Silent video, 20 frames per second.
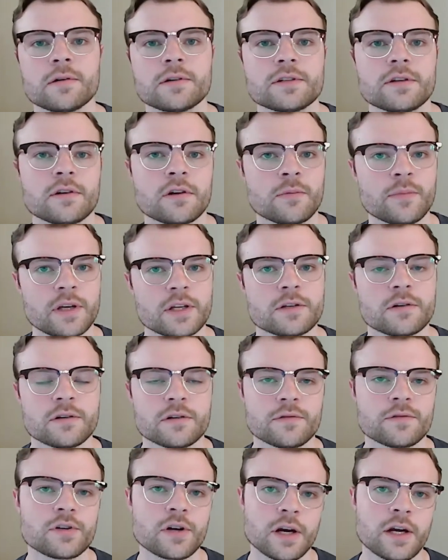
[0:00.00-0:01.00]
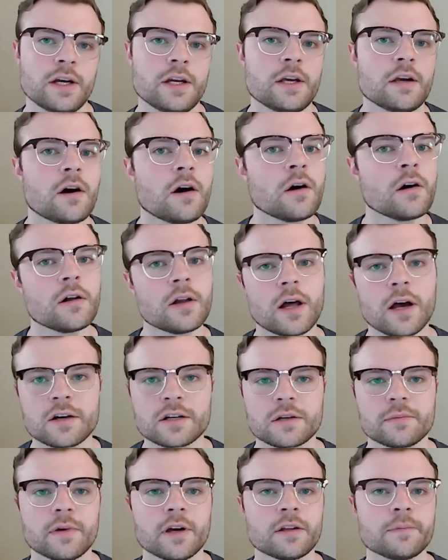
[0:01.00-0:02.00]
so they're going to be in charge of training all
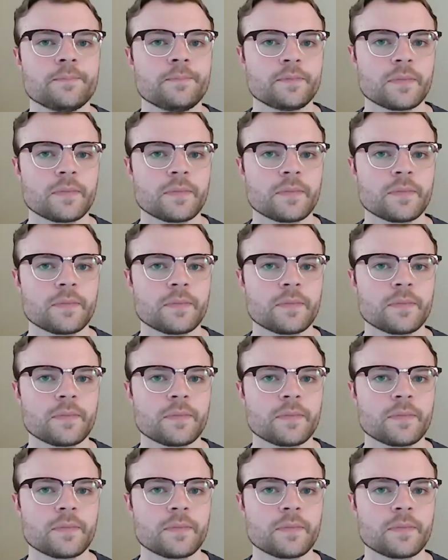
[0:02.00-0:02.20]
Asha'man